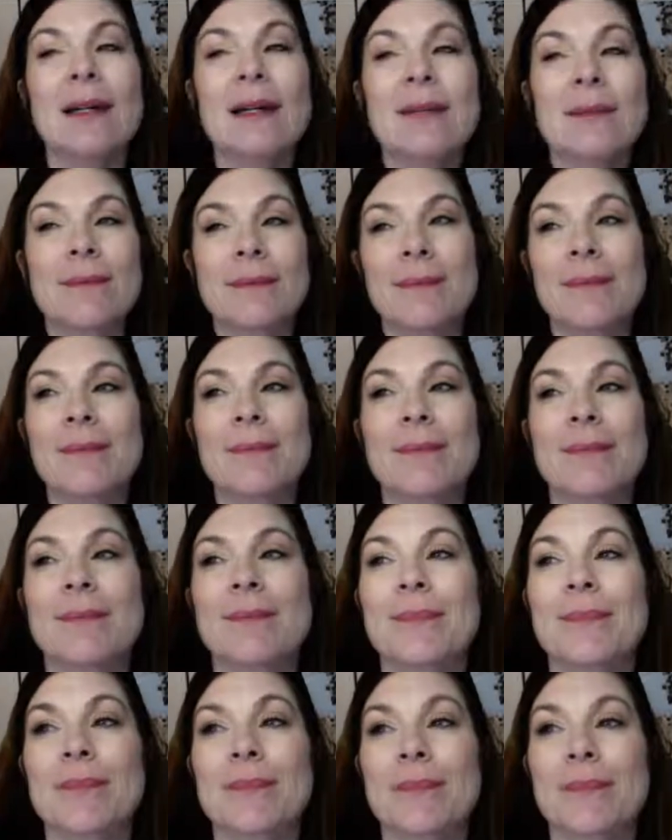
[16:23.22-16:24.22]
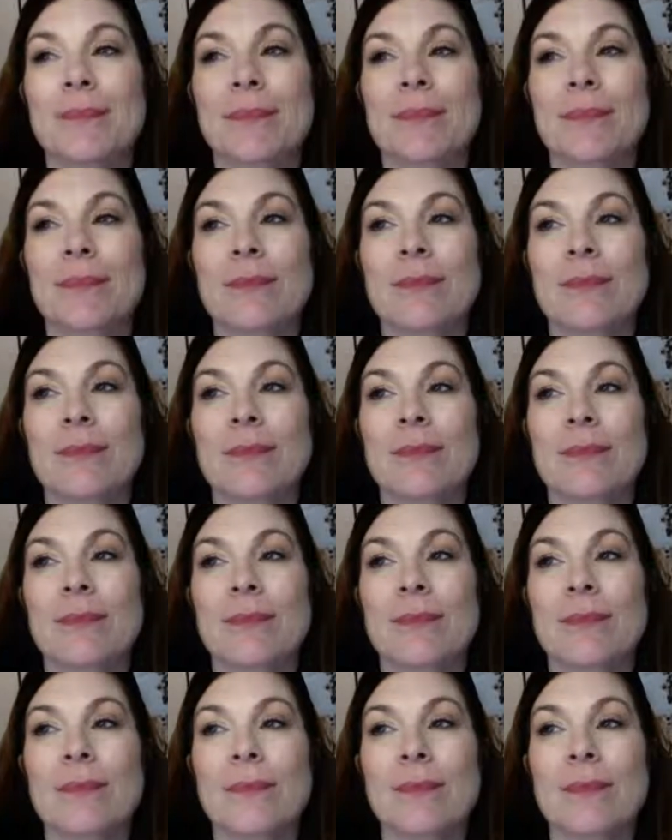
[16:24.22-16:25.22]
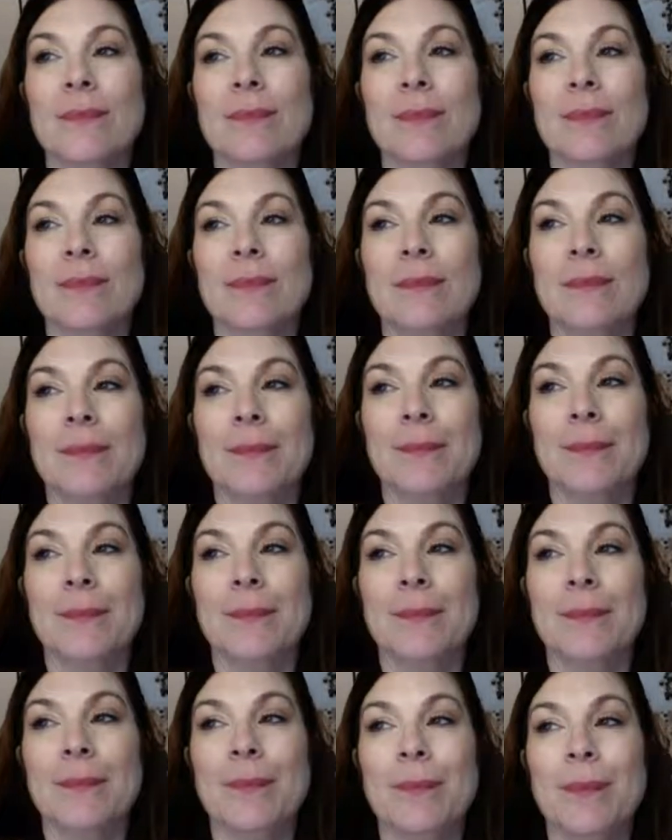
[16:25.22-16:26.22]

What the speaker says: (no one is talking)